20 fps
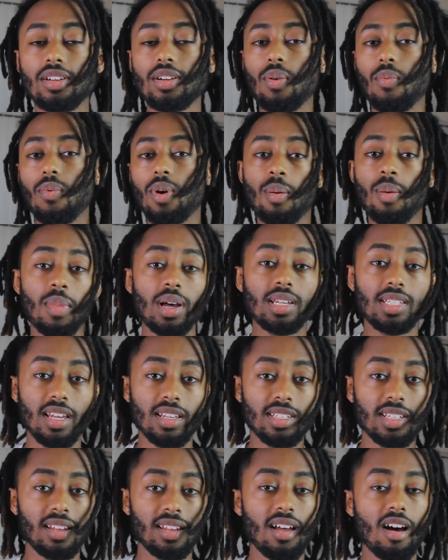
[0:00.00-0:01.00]
You can want my
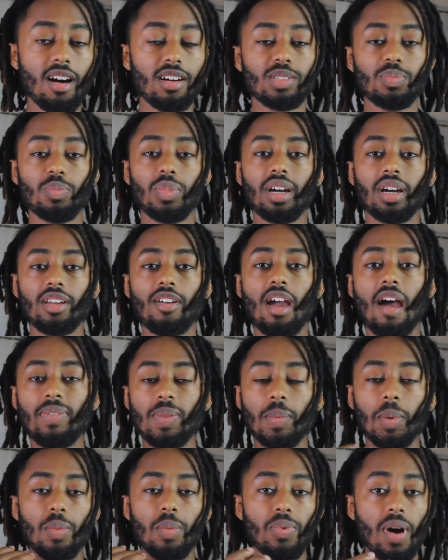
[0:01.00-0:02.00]
sets of locks, but you have
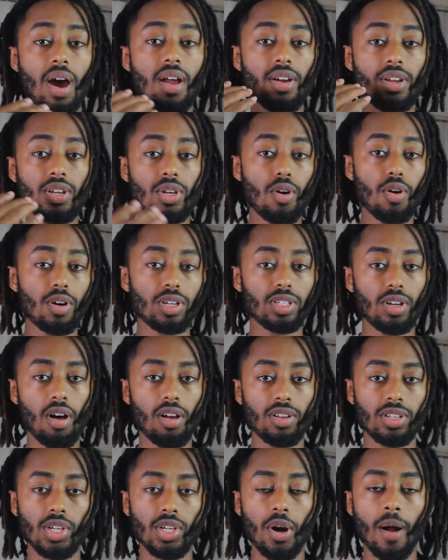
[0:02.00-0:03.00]
to be proud of yours
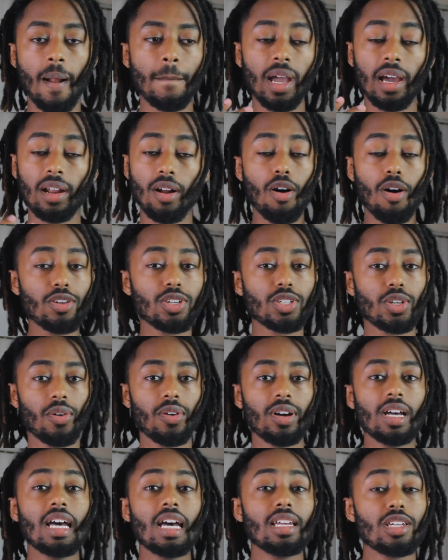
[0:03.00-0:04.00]
also. And
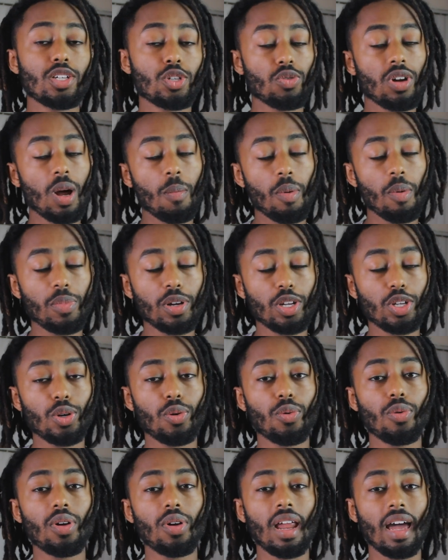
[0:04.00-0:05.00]
also, soon I'm gonna be
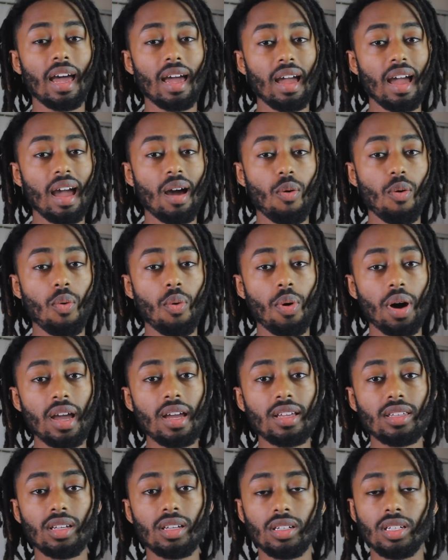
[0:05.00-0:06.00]
doing a, a
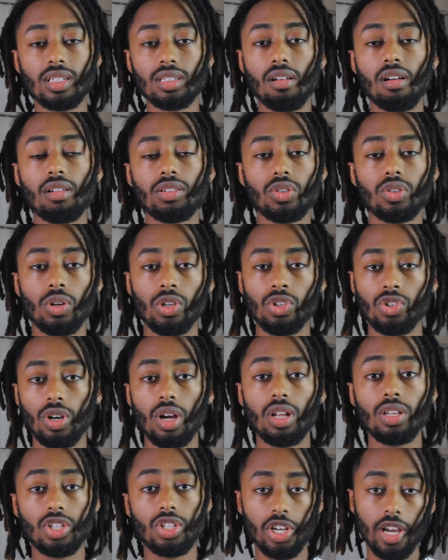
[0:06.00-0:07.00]
way to start your
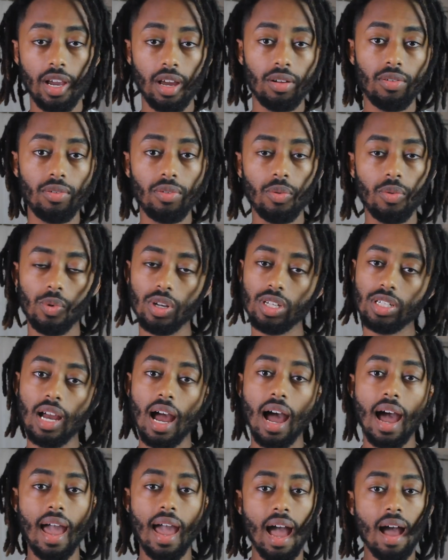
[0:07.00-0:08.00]
dread channel, which
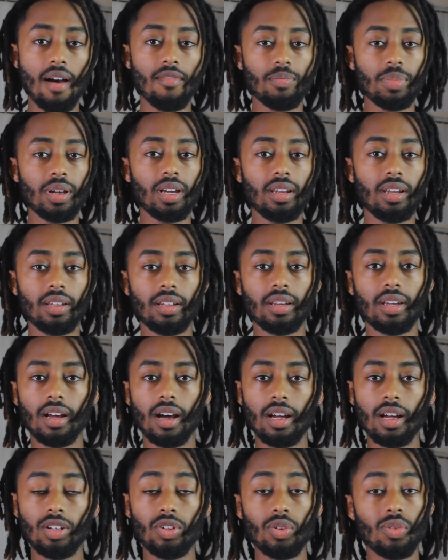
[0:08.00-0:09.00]
I have been
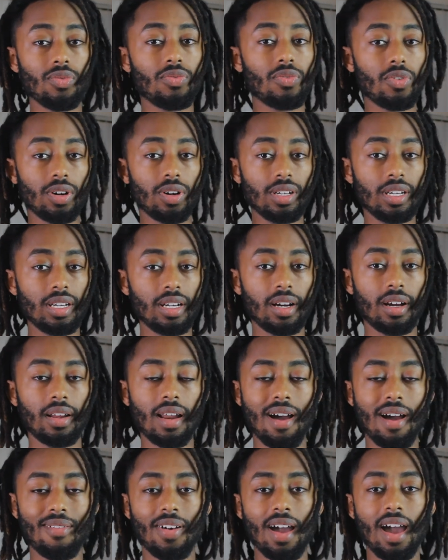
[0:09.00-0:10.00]
uh, doing for a year,
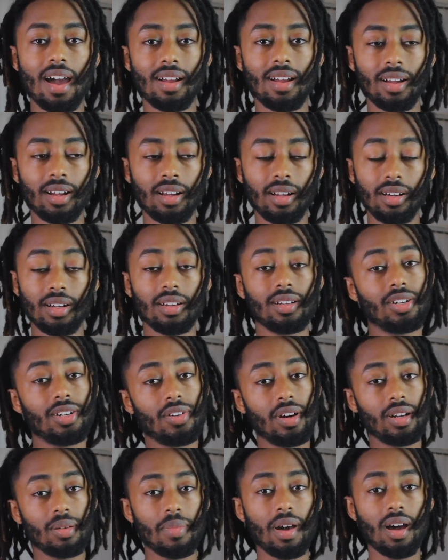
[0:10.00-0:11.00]
and I've had a good
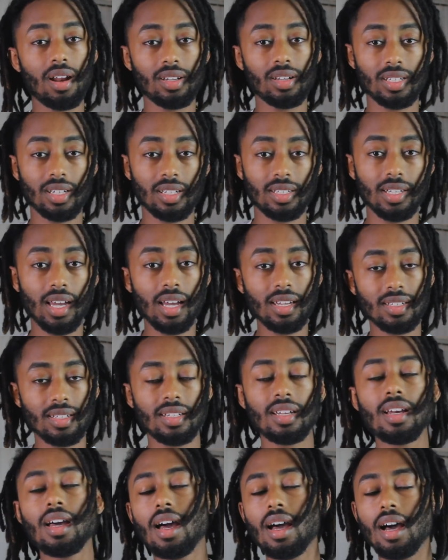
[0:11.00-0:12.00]
great amount of
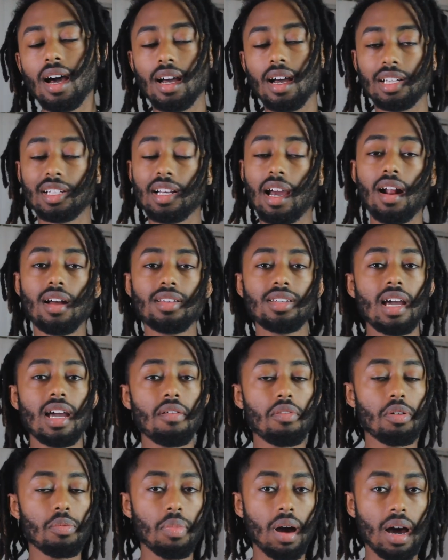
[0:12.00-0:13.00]
success. Uh, shout out to
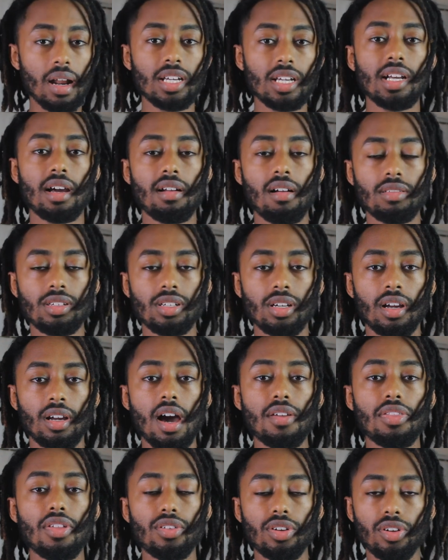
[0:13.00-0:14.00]
everybody. Shout out to
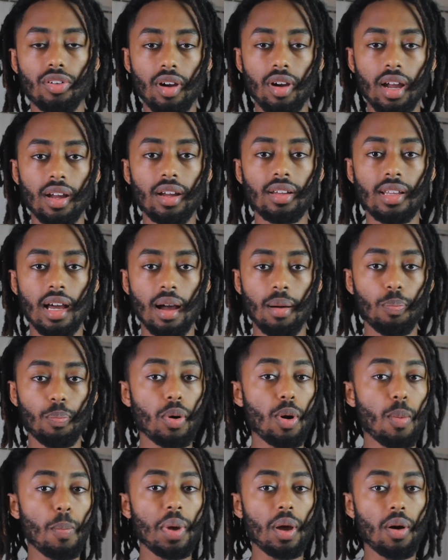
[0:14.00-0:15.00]
Gunther the Great that
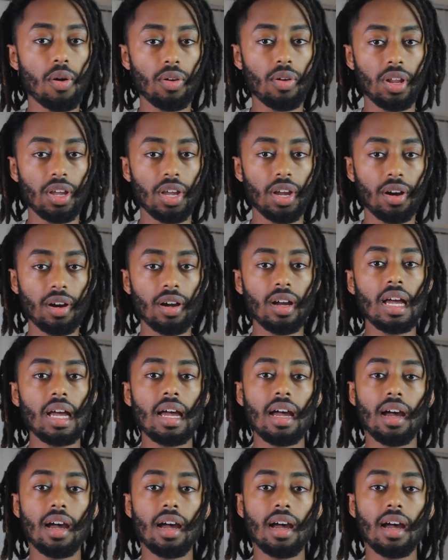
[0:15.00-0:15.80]
put me on here.